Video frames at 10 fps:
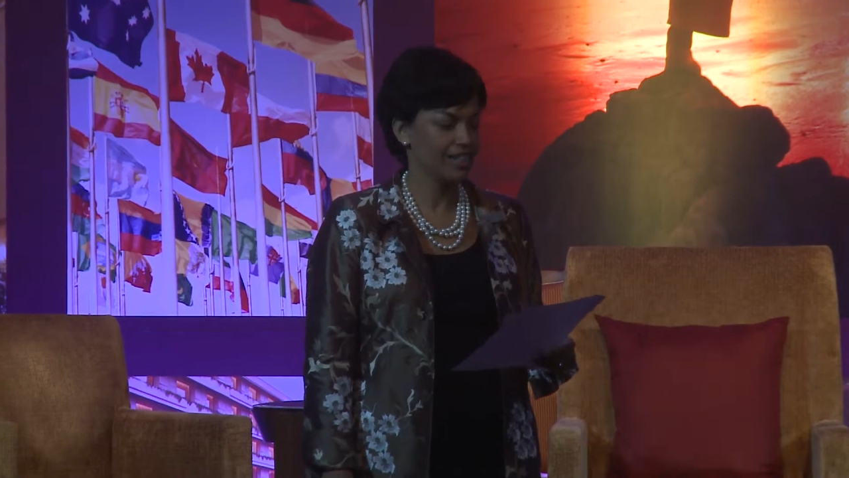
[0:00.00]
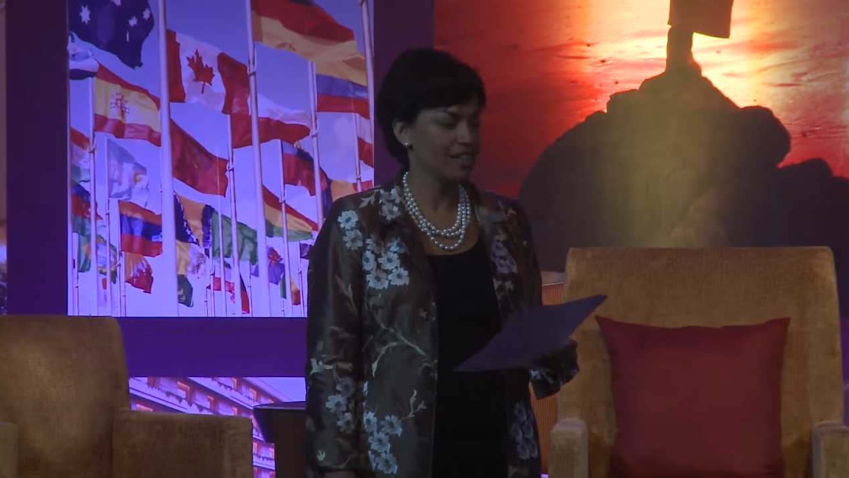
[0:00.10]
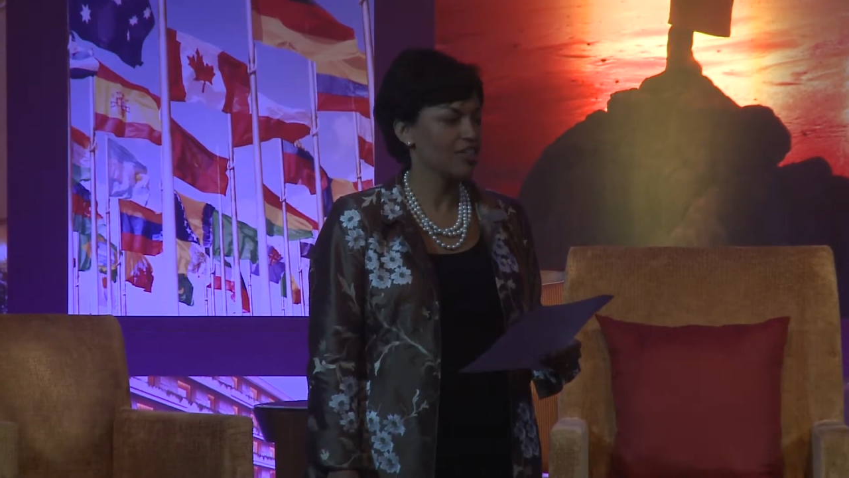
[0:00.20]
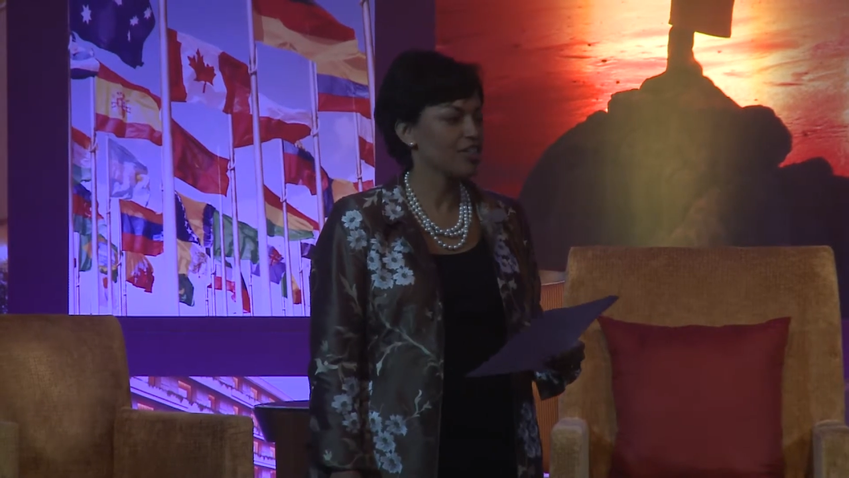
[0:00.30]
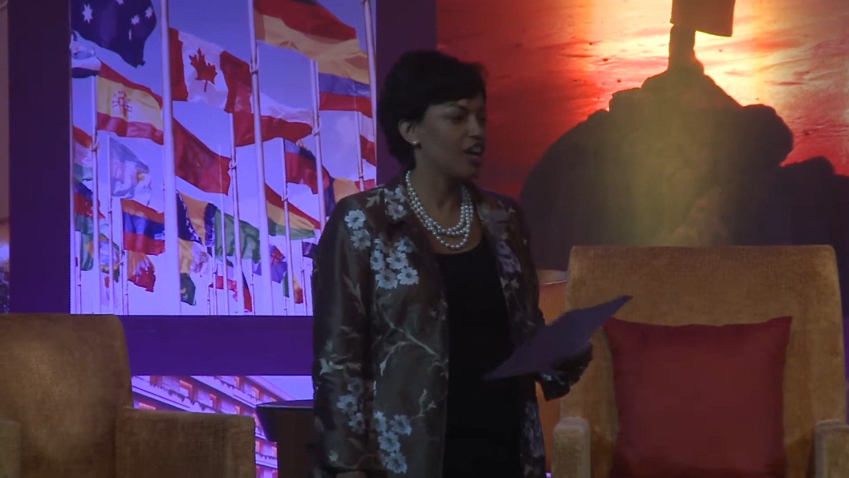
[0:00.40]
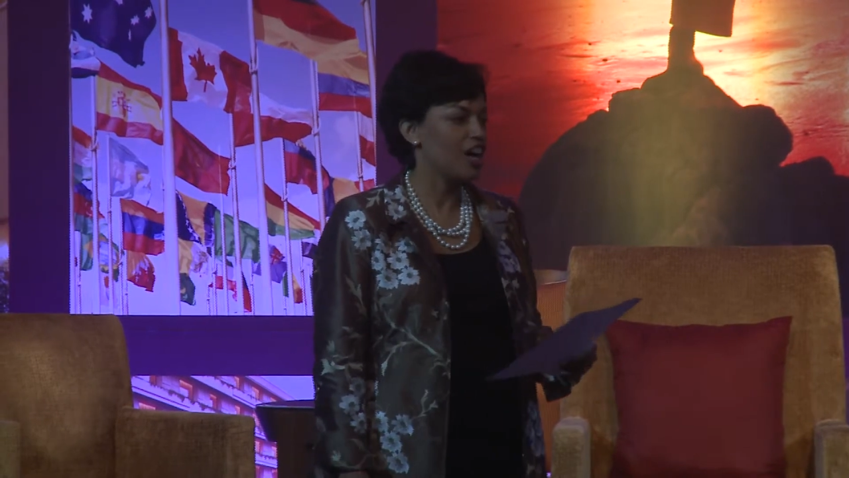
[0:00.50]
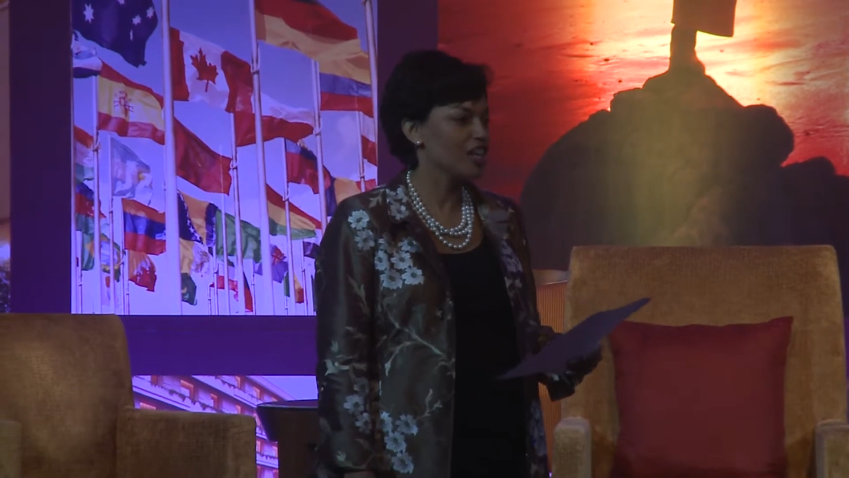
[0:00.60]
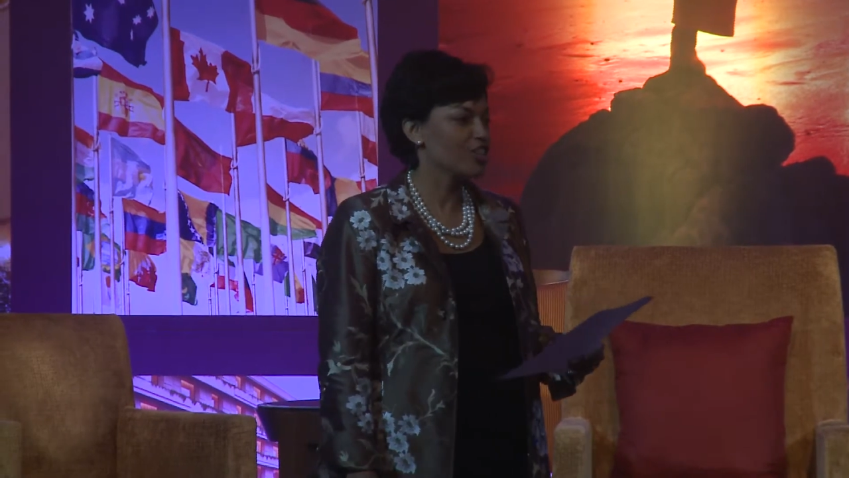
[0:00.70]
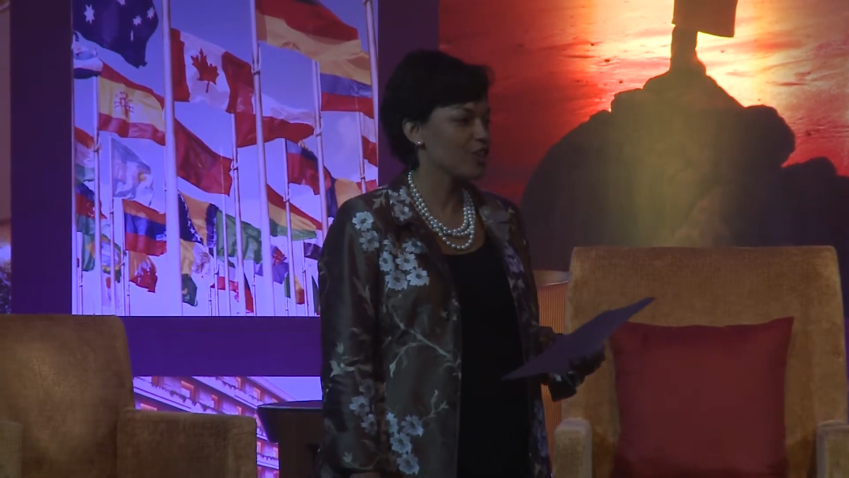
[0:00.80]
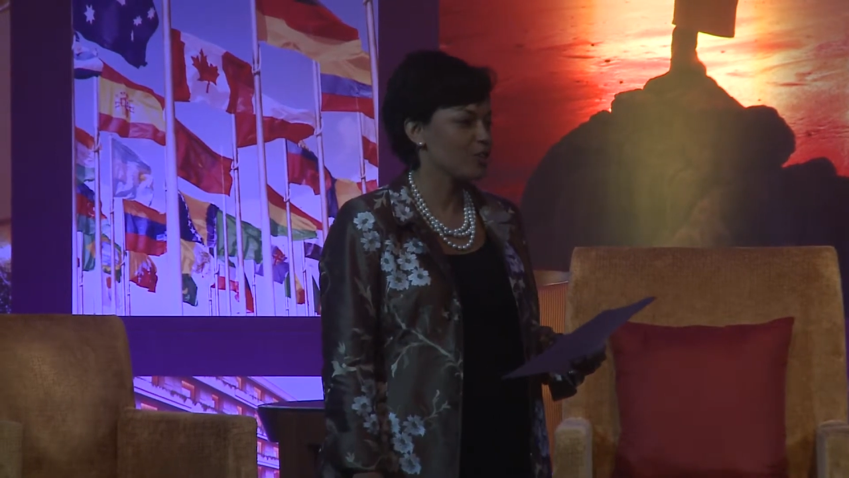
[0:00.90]
the
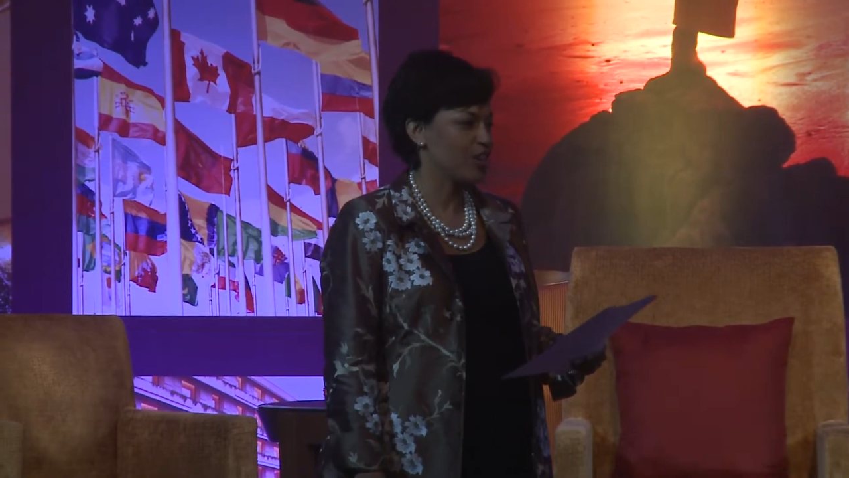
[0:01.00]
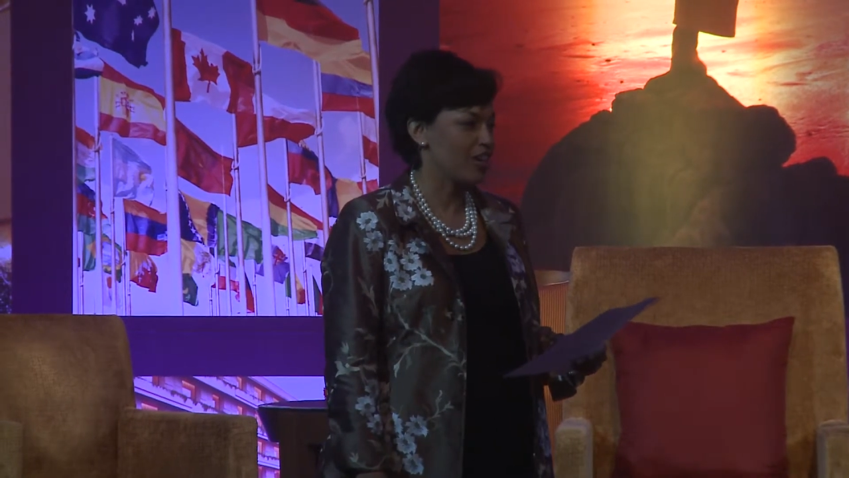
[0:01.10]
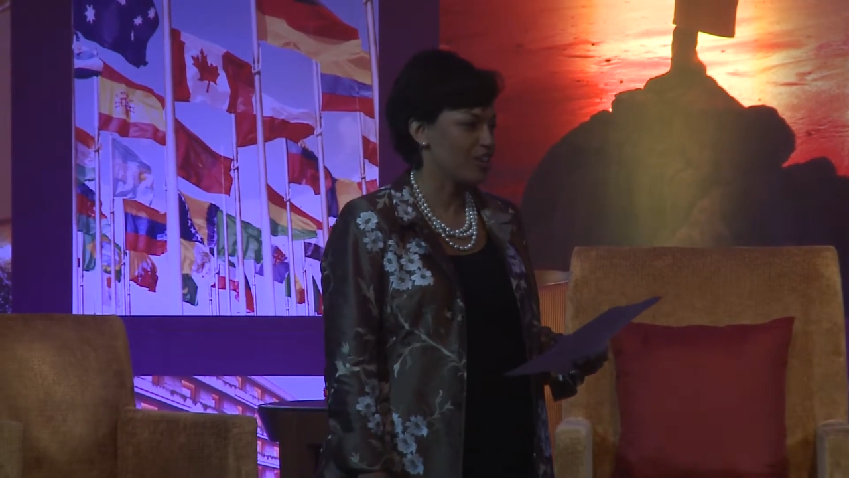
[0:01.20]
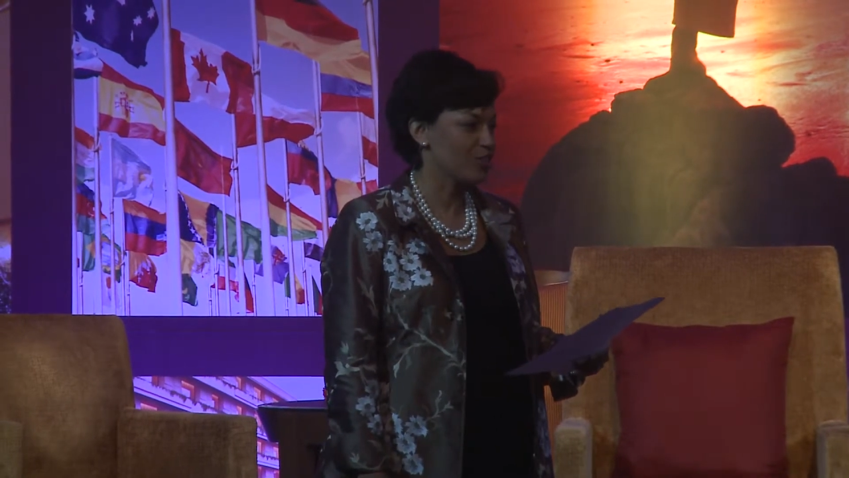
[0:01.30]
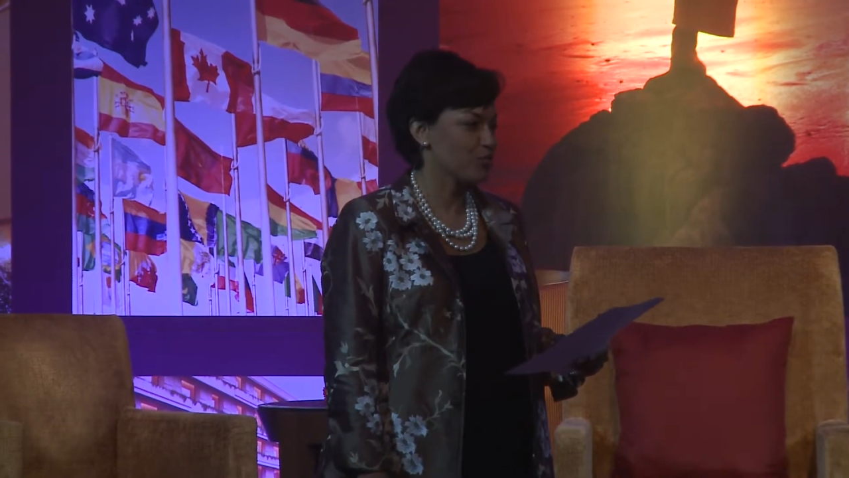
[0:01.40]
Taj Hotels